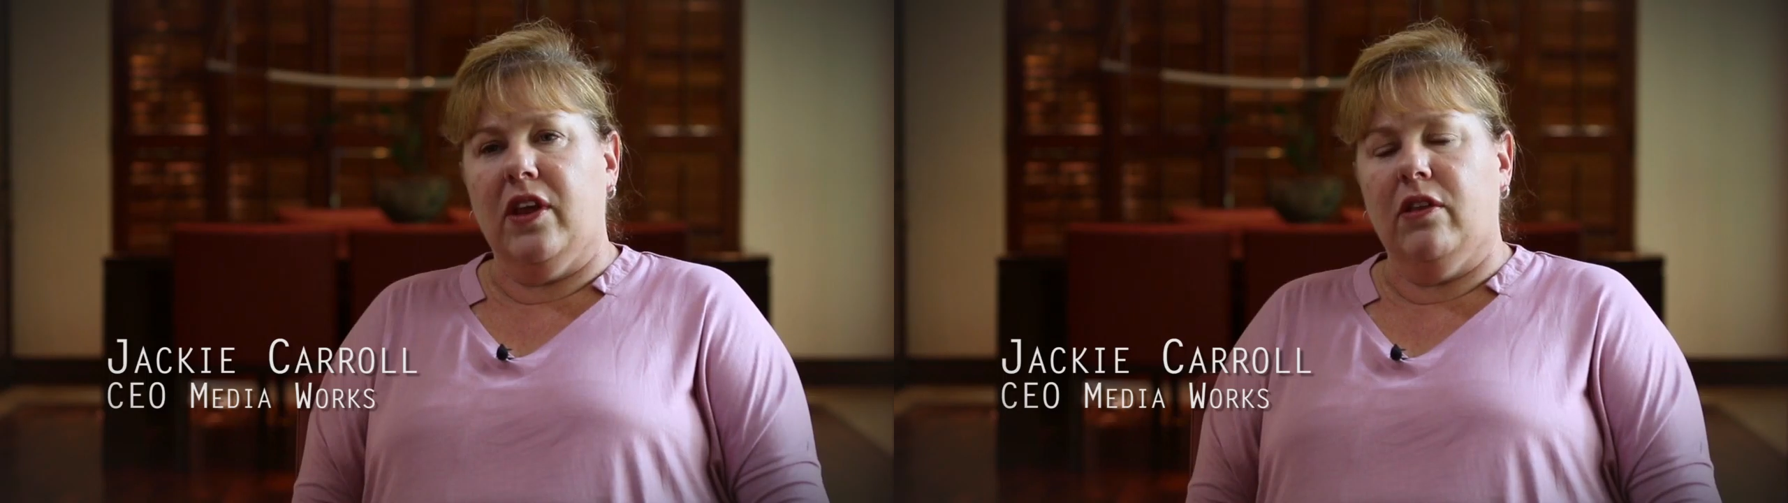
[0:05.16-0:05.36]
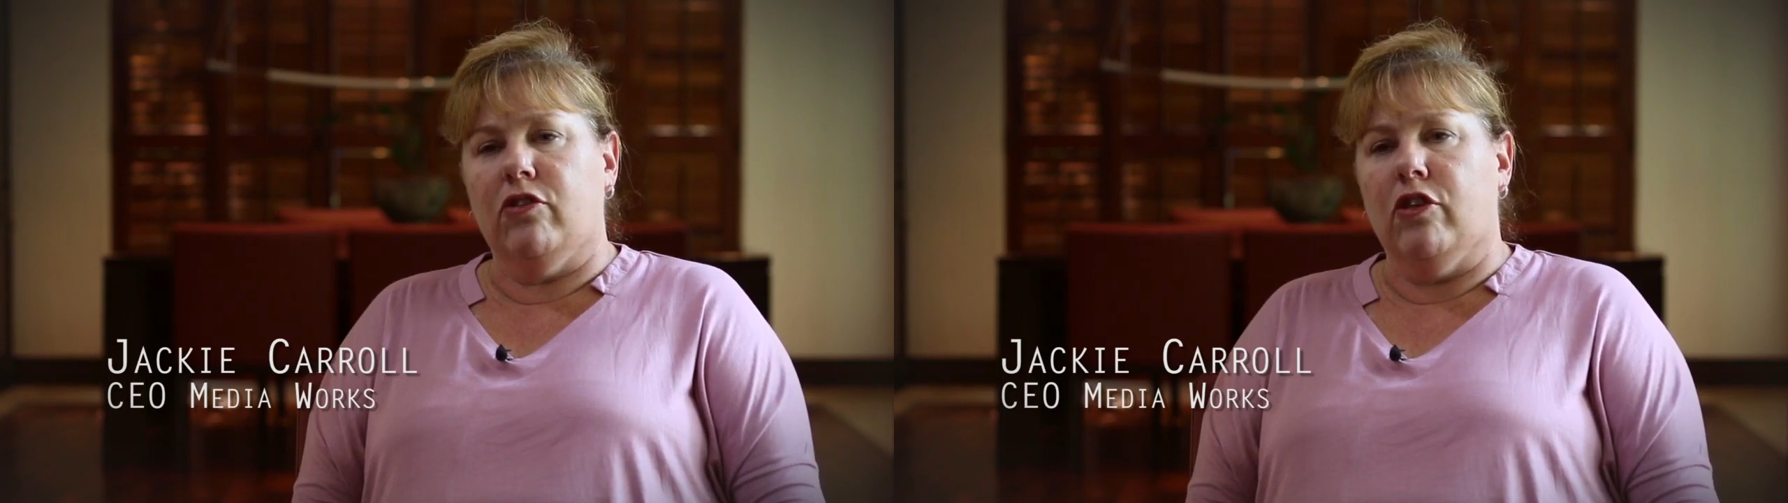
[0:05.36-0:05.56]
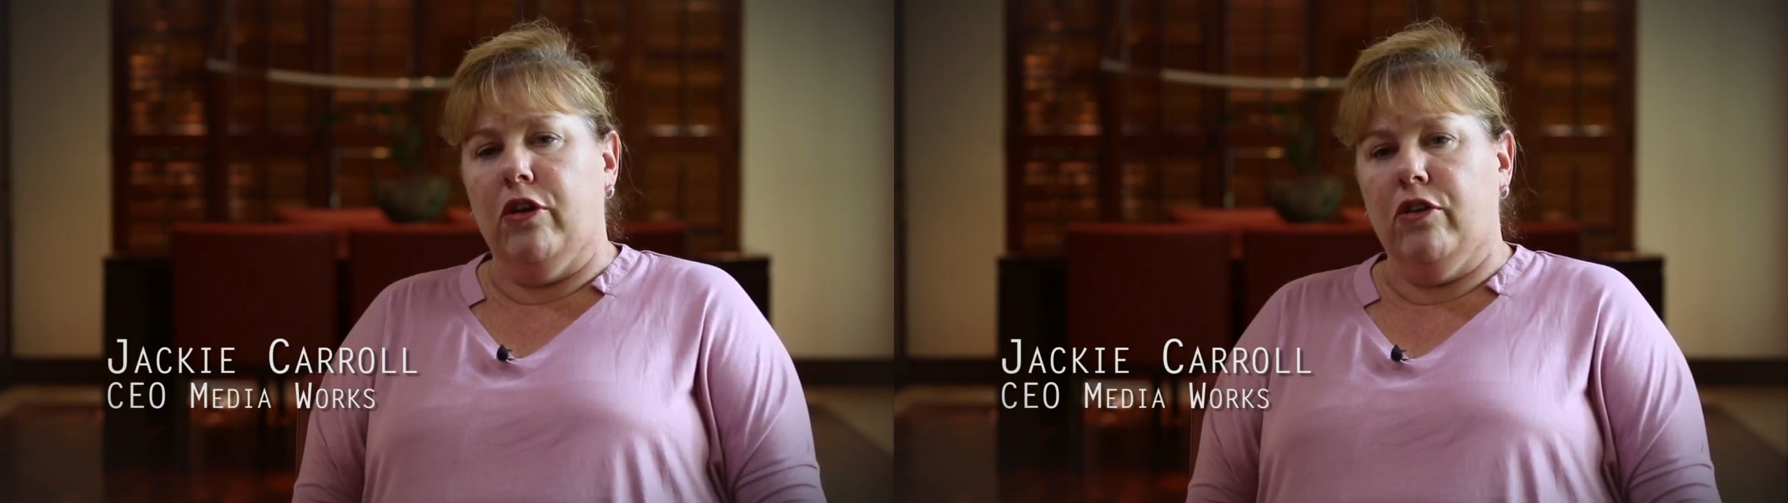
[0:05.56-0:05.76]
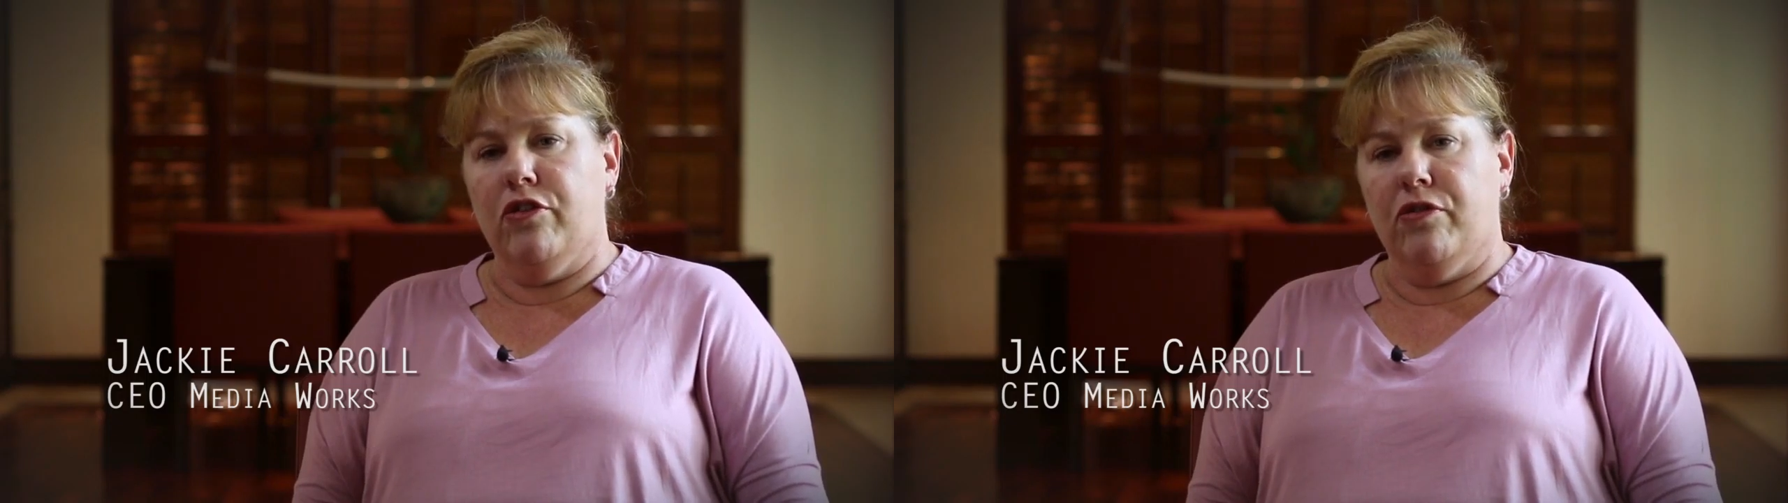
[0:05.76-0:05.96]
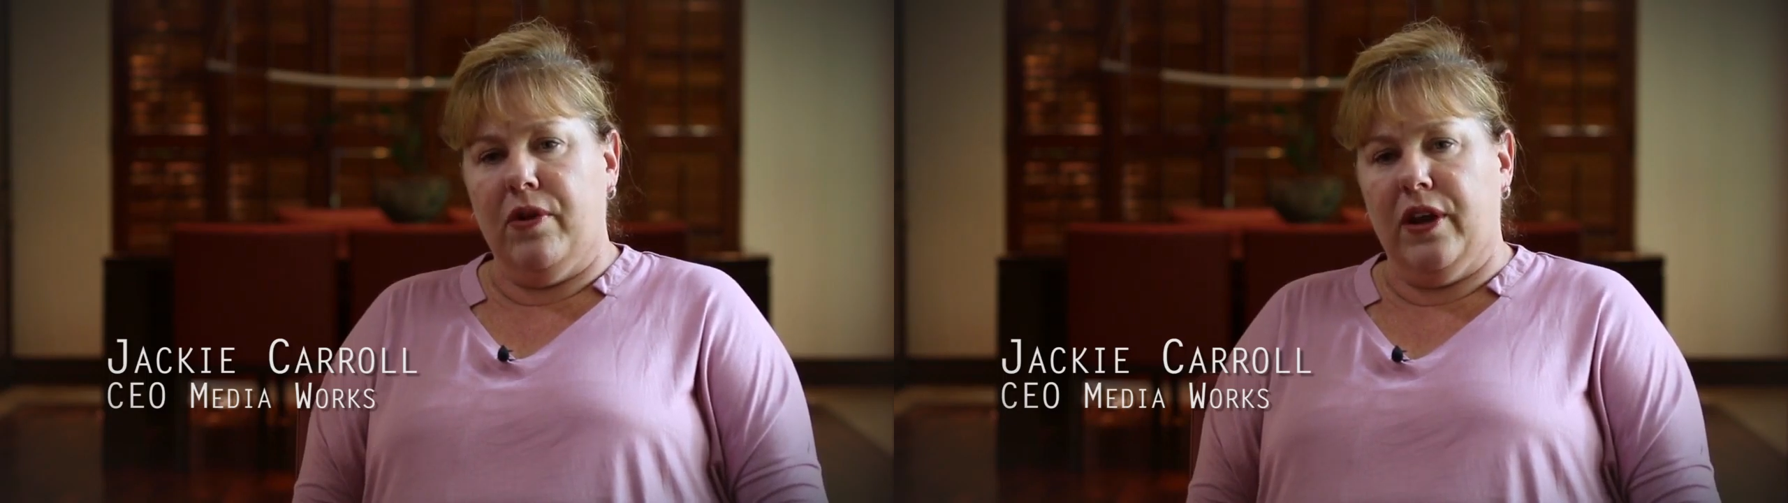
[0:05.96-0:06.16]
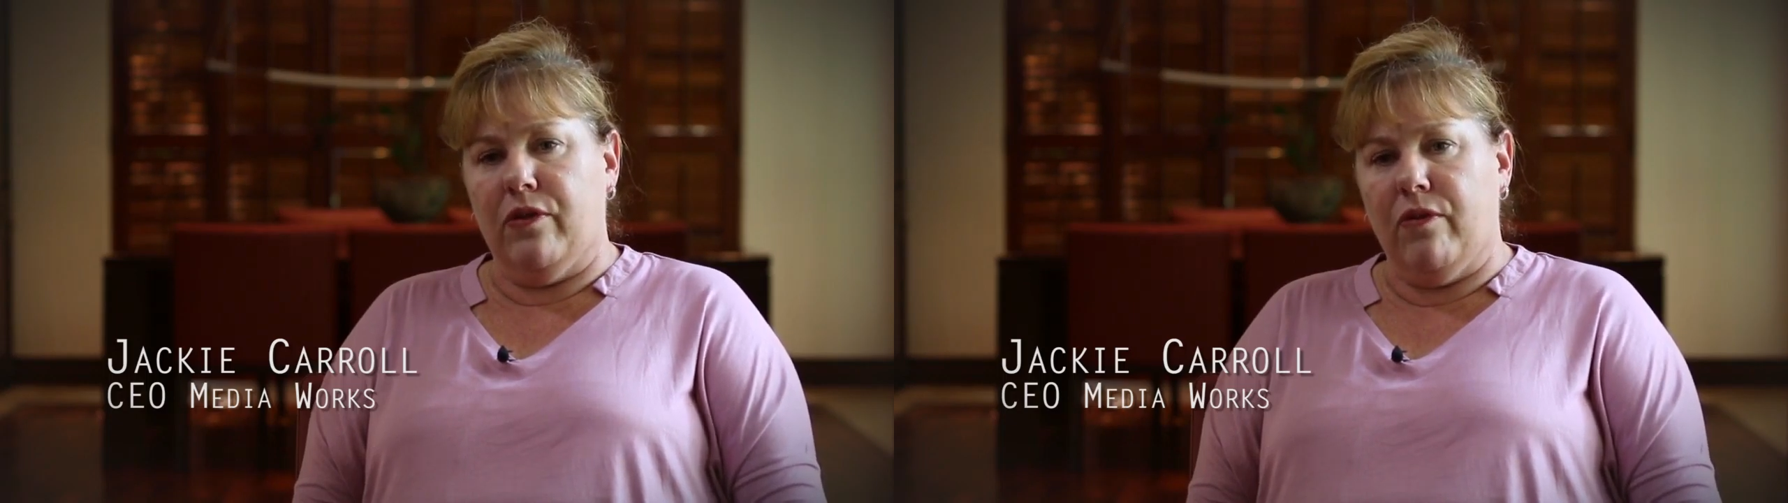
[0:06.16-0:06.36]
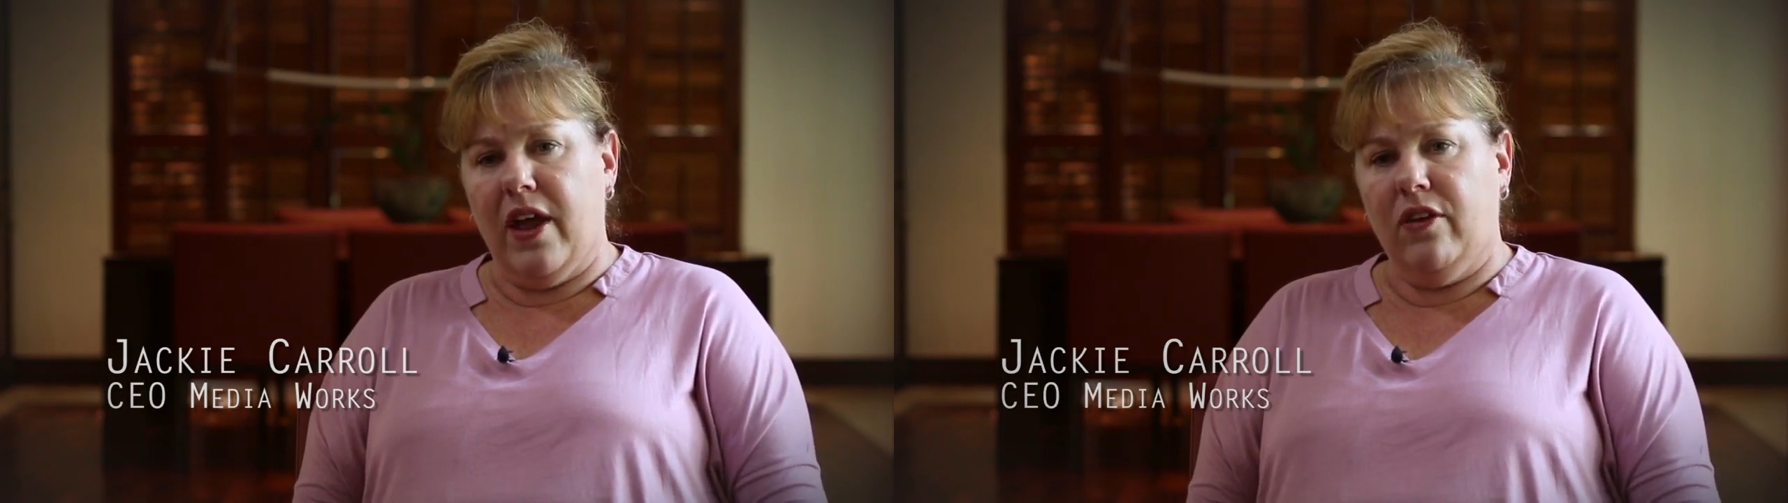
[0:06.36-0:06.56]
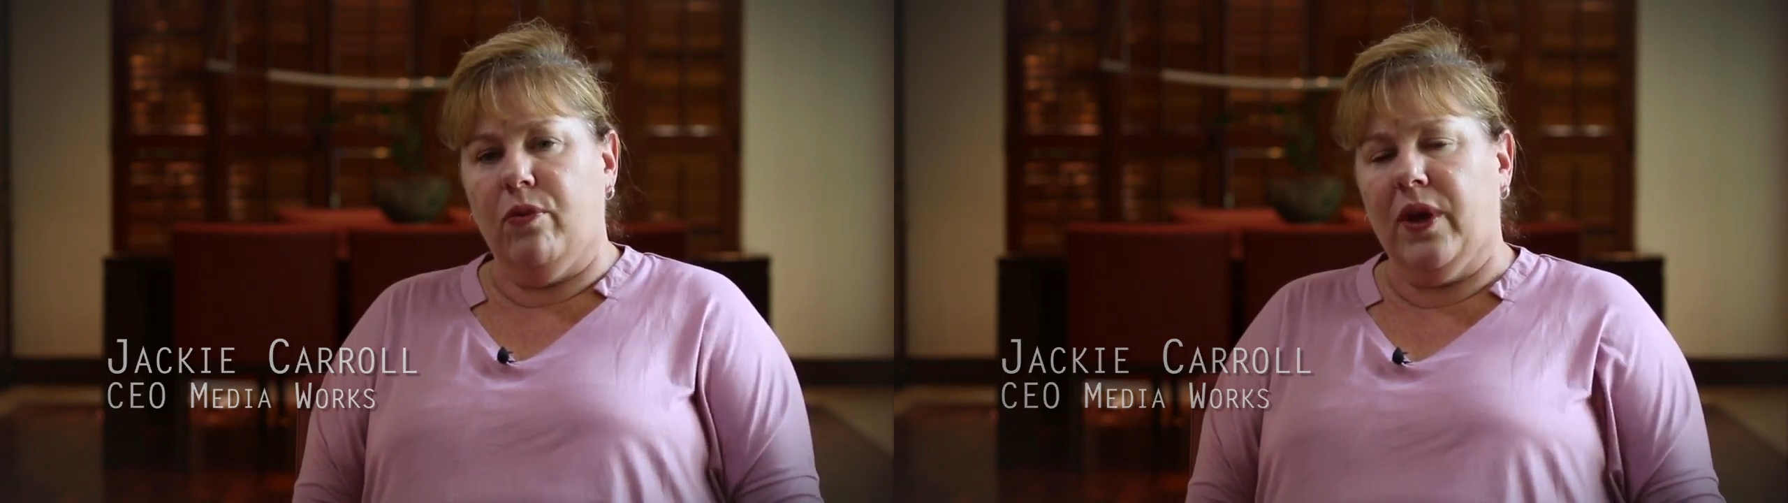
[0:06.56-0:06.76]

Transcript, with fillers: needs to learn to read and write,